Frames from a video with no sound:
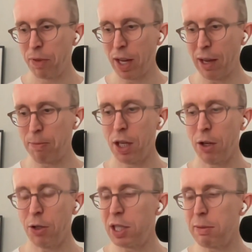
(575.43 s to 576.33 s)
you know,
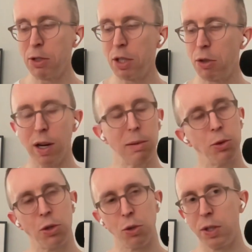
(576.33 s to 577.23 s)
you see the most incredible
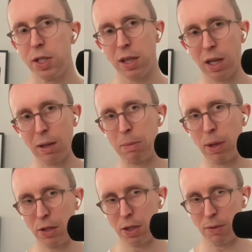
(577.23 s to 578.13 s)
stories in the
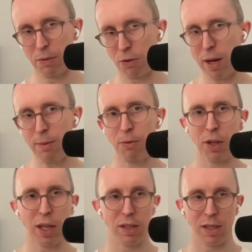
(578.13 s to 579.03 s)
Olympics of triumph
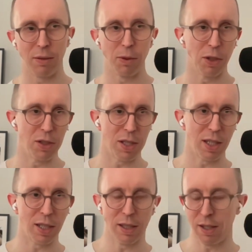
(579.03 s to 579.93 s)
against
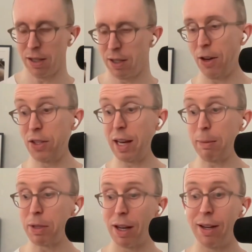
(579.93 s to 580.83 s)
adversity, and at the same
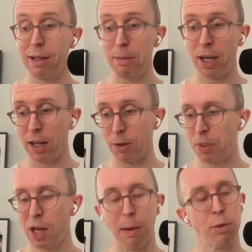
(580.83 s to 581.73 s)
time, you know,
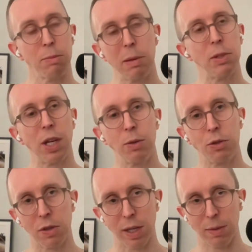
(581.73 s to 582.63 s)
times when people don't
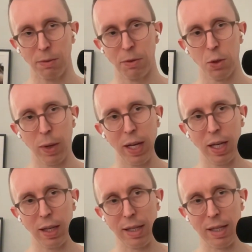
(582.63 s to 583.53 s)
triumph as well.
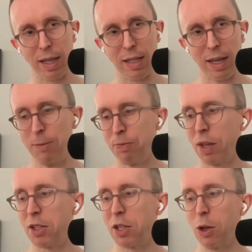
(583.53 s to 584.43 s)
And there's
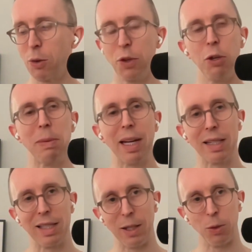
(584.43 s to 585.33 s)
a lot of
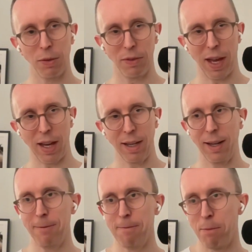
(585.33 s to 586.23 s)
humanity in all of that, you know.